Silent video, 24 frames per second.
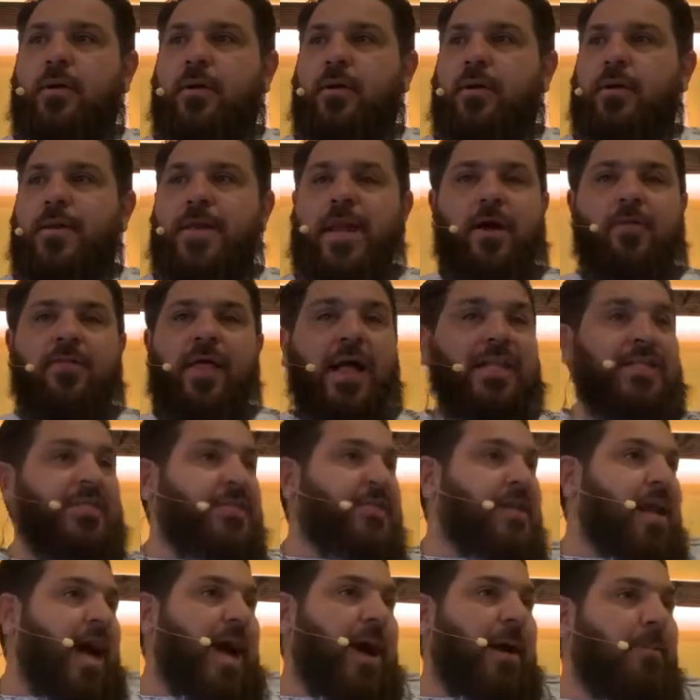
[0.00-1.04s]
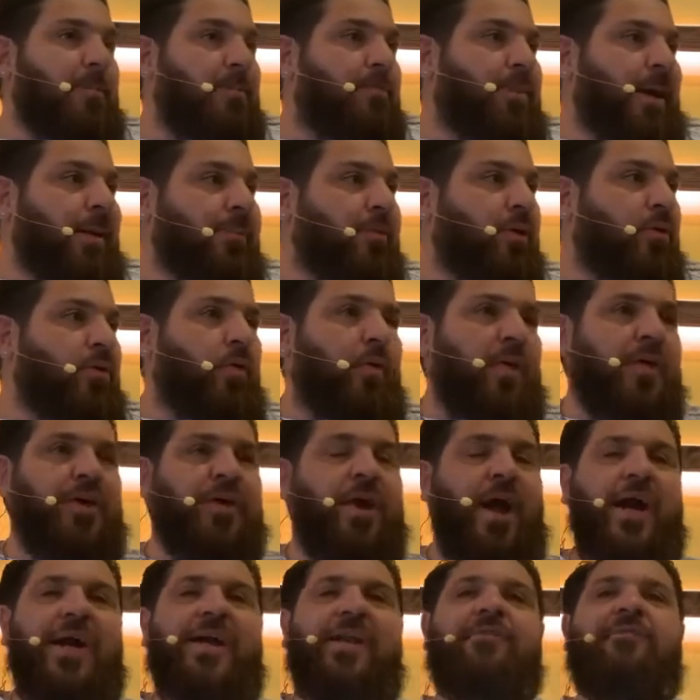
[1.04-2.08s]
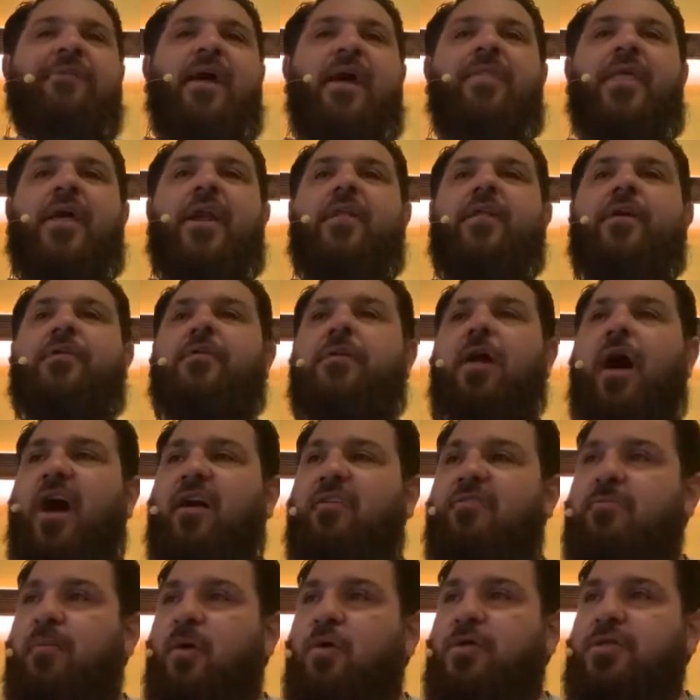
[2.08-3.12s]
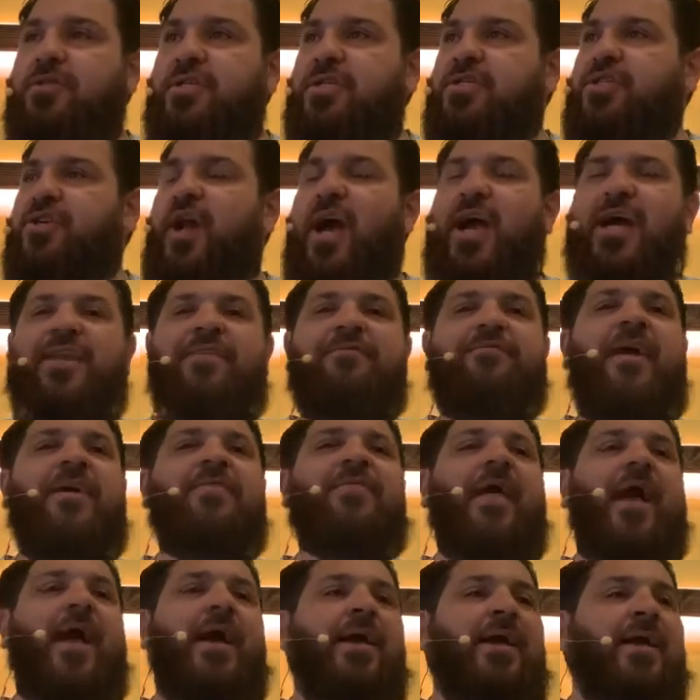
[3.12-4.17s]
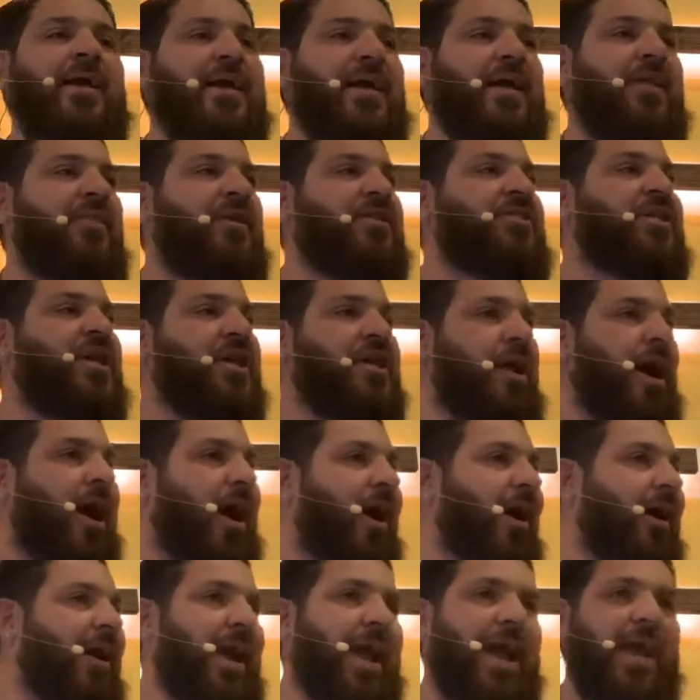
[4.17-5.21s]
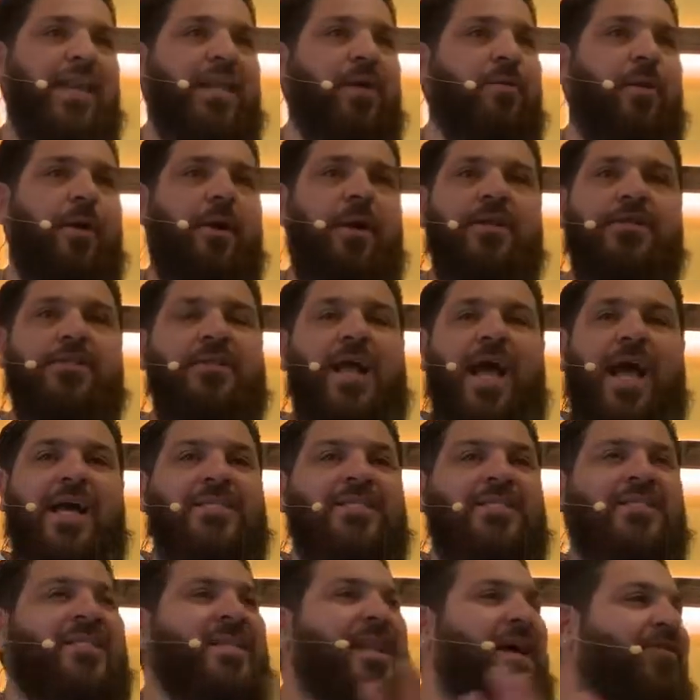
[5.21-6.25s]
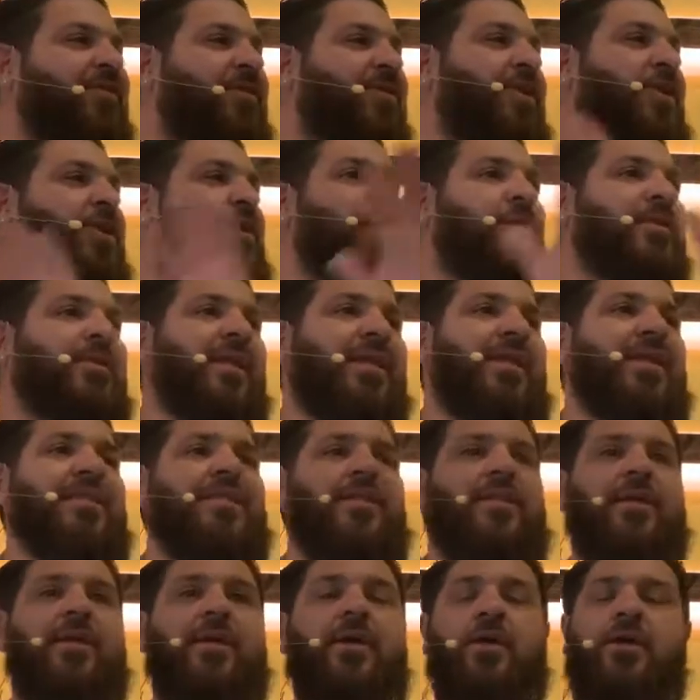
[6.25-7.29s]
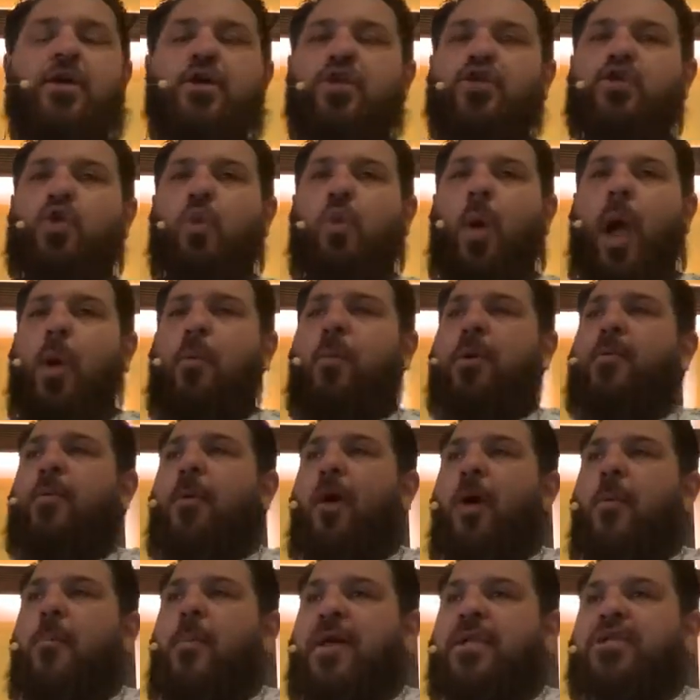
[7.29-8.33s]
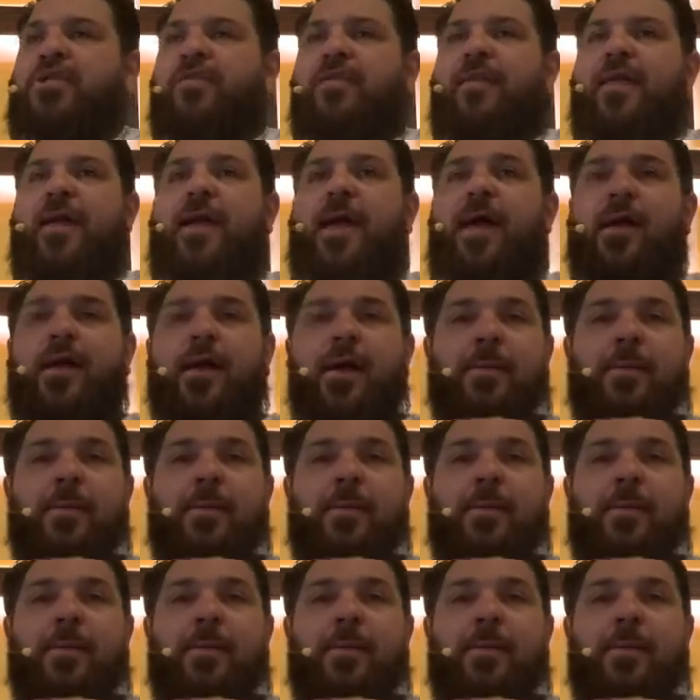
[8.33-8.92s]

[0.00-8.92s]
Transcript: Now, that's not biblical. You're not going to find that in the Law of Moses. You're not going to find that in the Tanakh anywhere. It's, it has nothing to do with anything. So, why would Paul mention that?